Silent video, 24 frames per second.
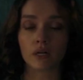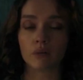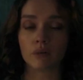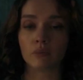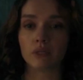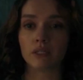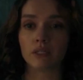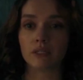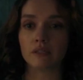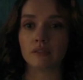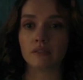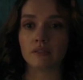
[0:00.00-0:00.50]
to
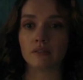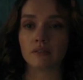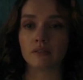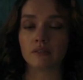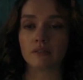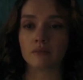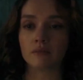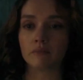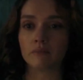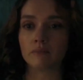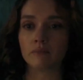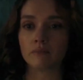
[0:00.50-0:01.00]

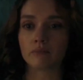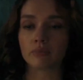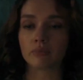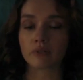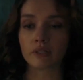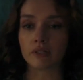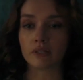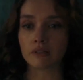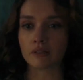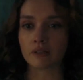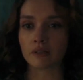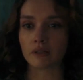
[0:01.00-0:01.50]
Rhaenyra.
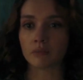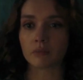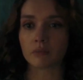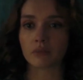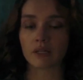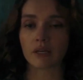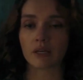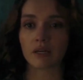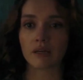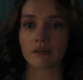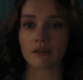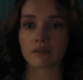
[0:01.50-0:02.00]
Yes.
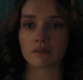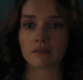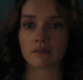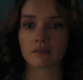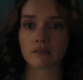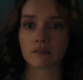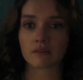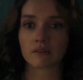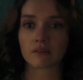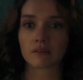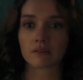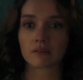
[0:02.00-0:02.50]
That last,
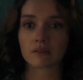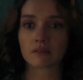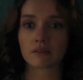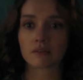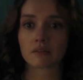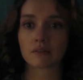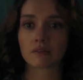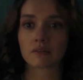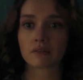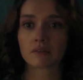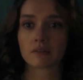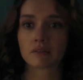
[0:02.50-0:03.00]
also the
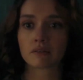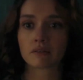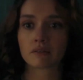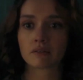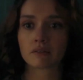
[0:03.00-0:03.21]
fact that she was